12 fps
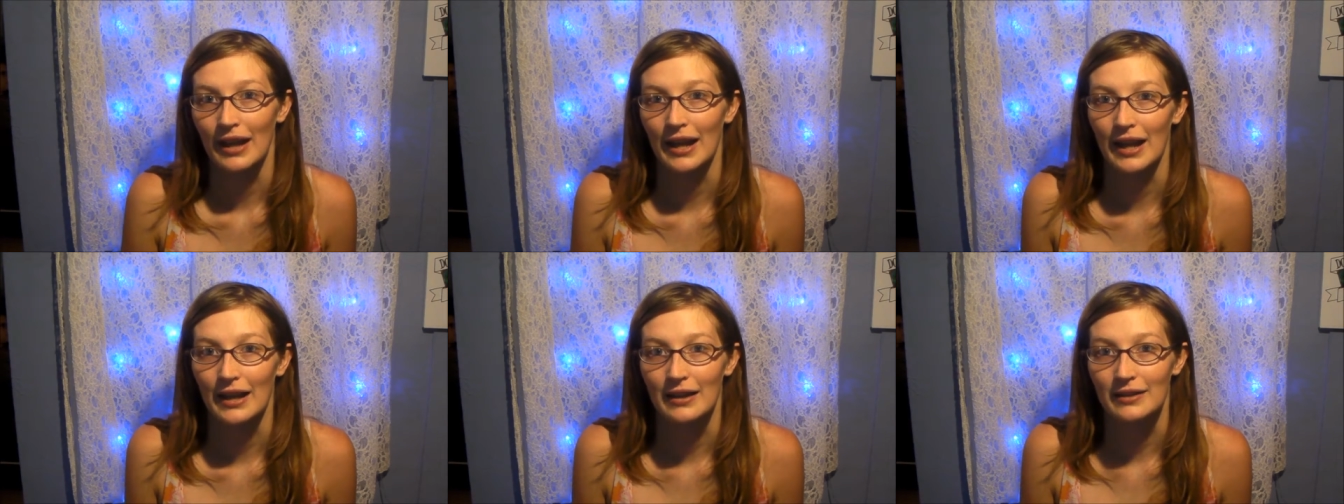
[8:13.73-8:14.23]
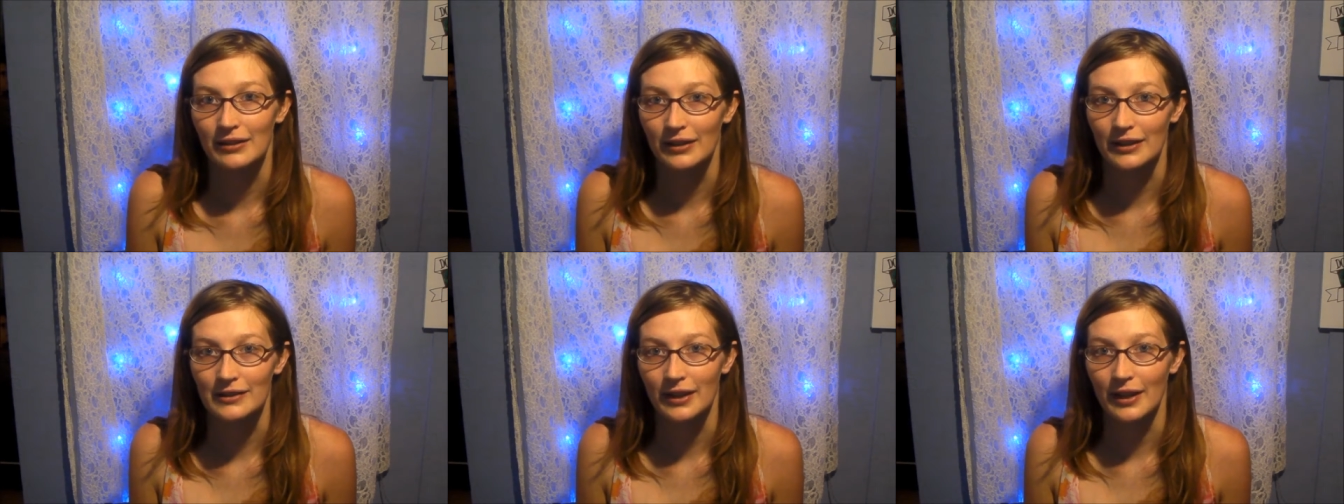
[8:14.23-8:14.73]
And until
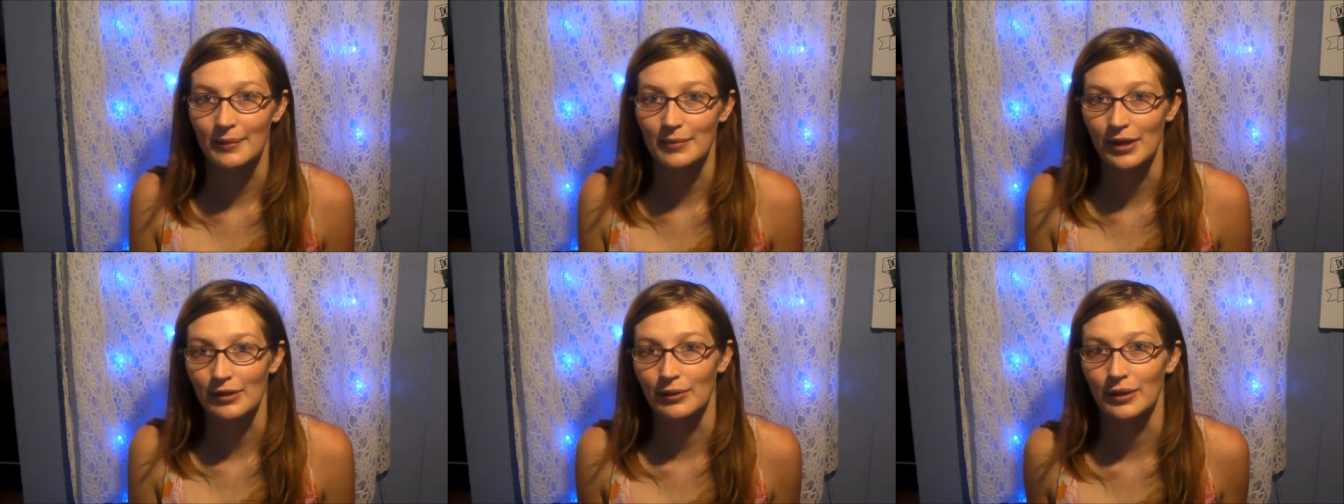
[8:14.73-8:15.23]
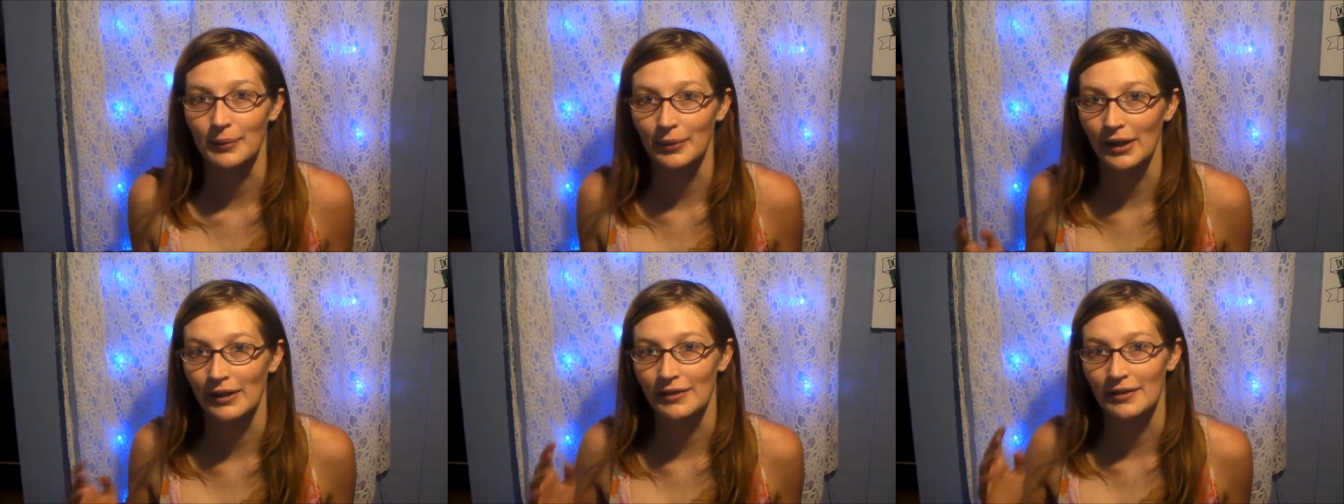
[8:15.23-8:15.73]
next time, stay sweet
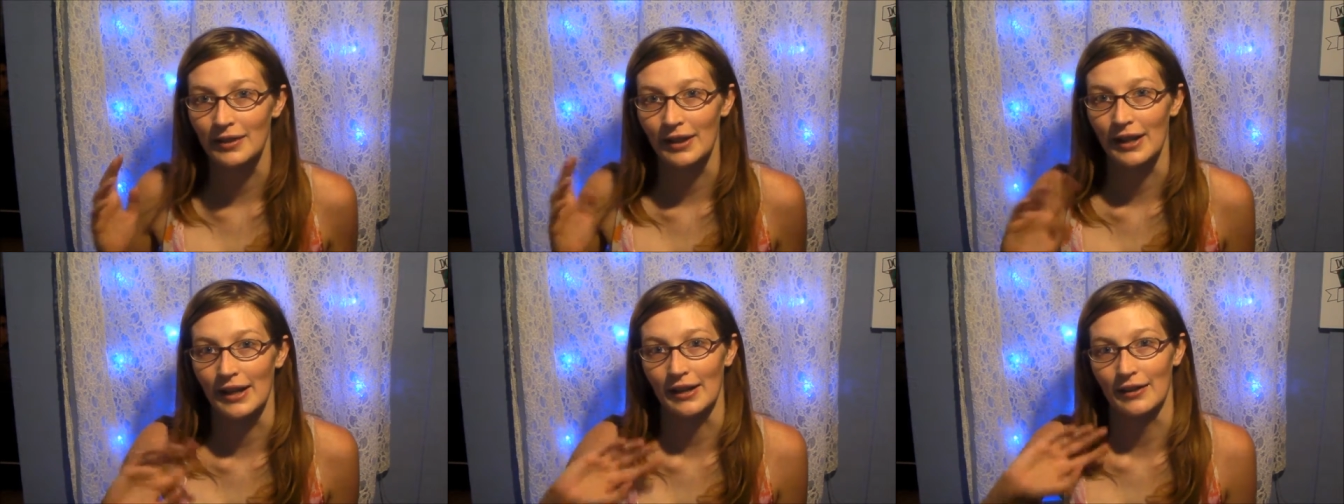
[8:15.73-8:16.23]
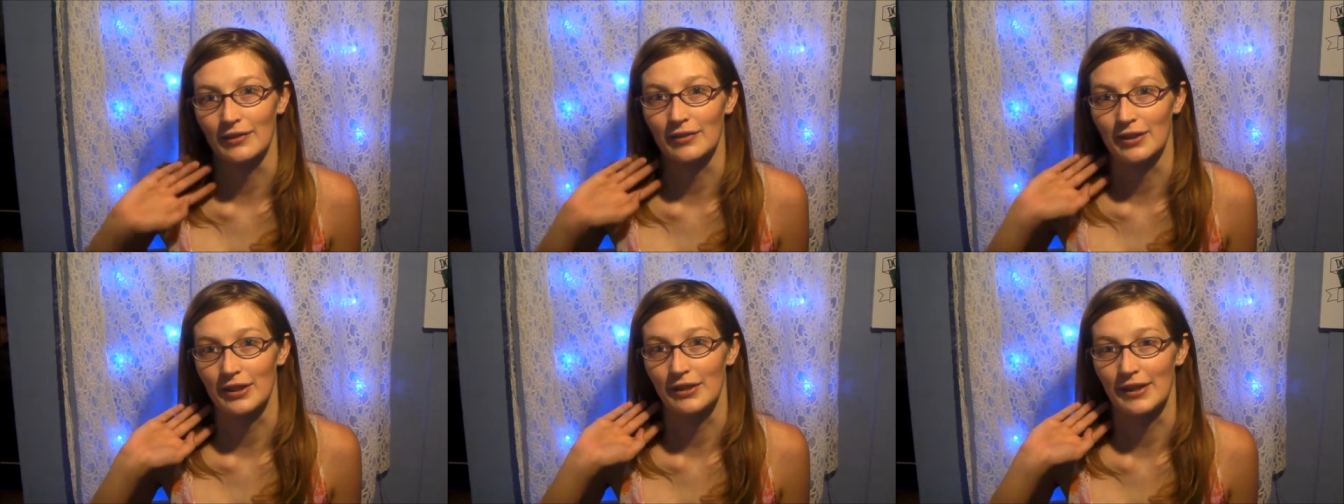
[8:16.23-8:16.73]
cupcakes, and I'll
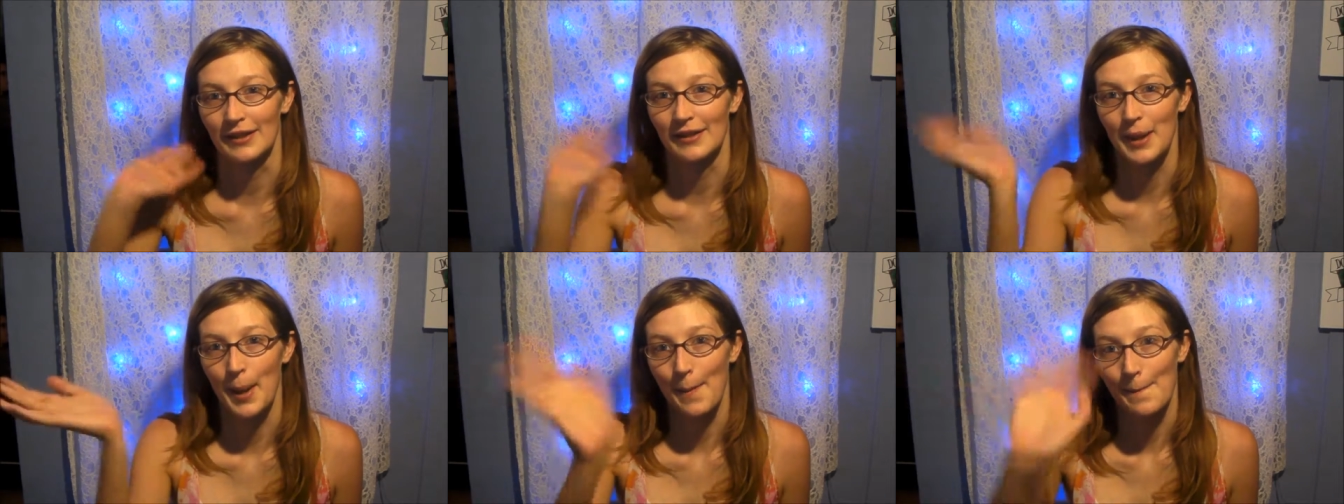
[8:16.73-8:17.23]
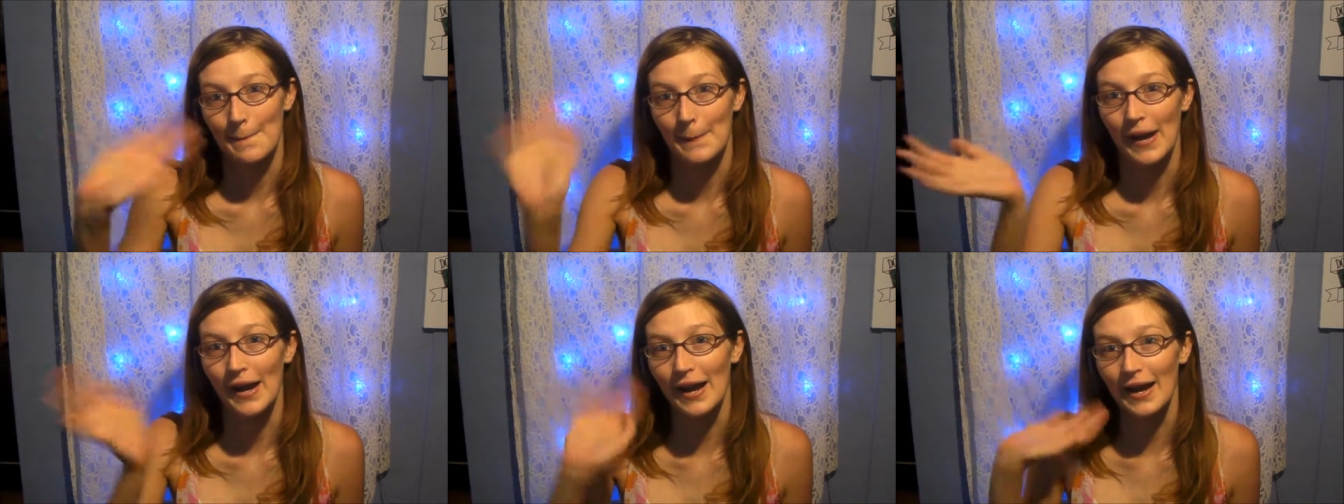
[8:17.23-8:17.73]
see you then.
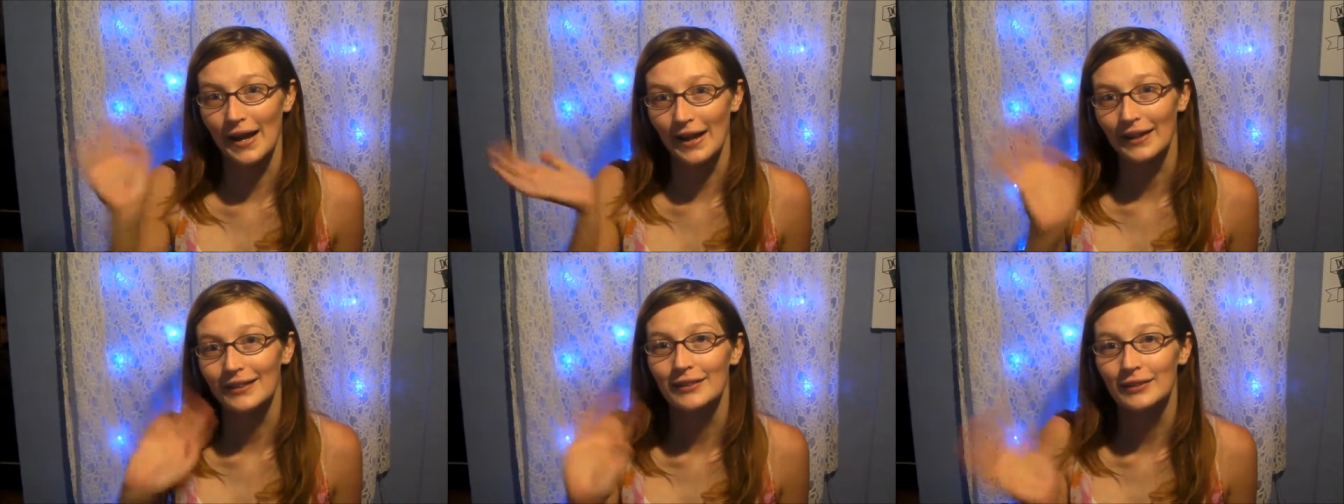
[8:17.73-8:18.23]
Bye!